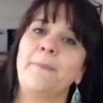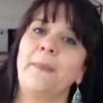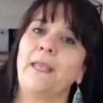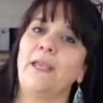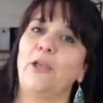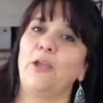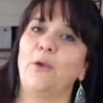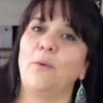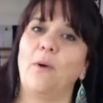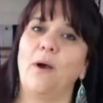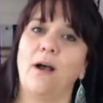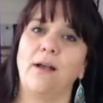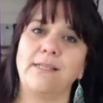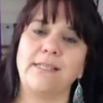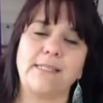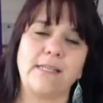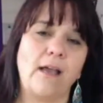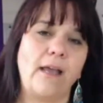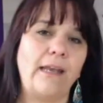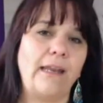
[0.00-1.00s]
who are
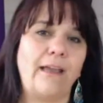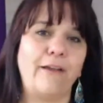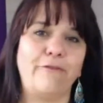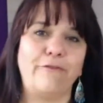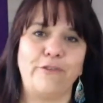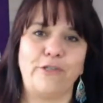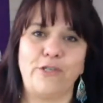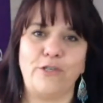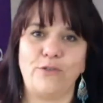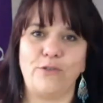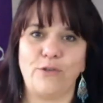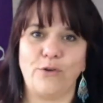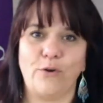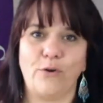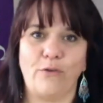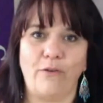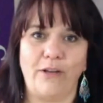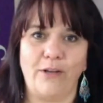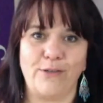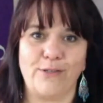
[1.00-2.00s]
signing up for
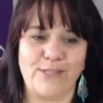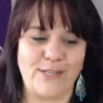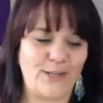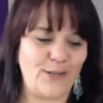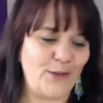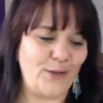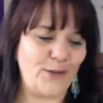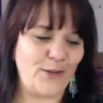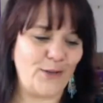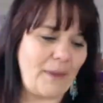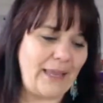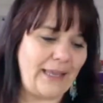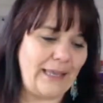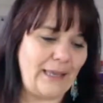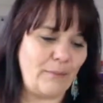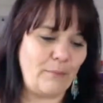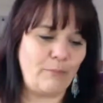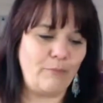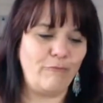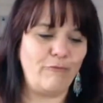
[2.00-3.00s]
tutorials and who are
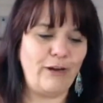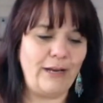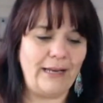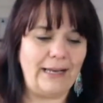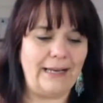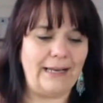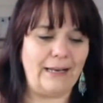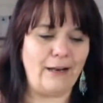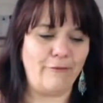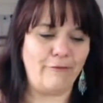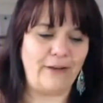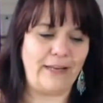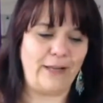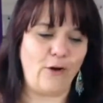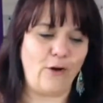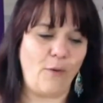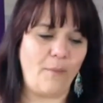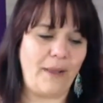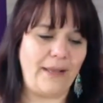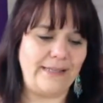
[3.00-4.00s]
making really lovely
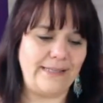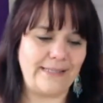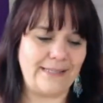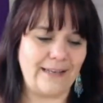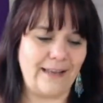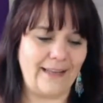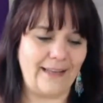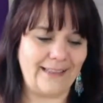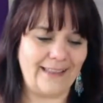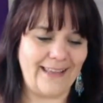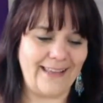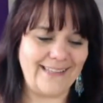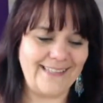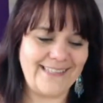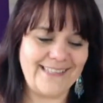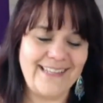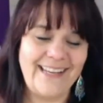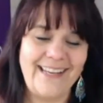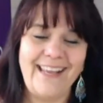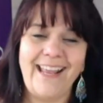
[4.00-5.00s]
comments like
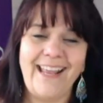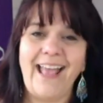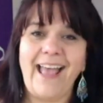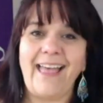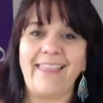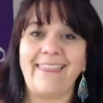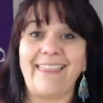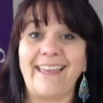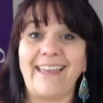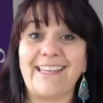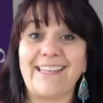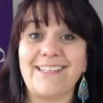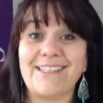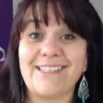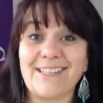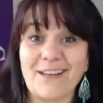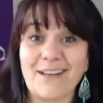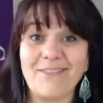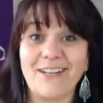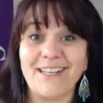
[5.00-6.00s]
this. Thank you
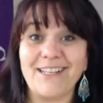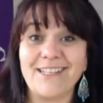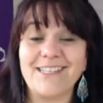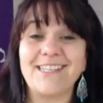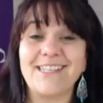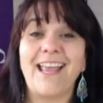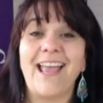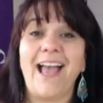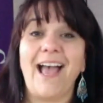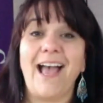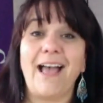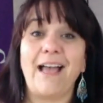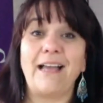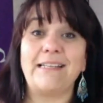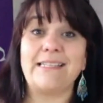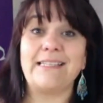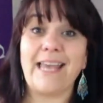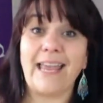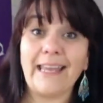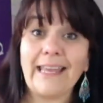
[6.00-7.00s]
so much.
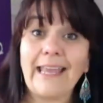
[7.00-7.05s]
Take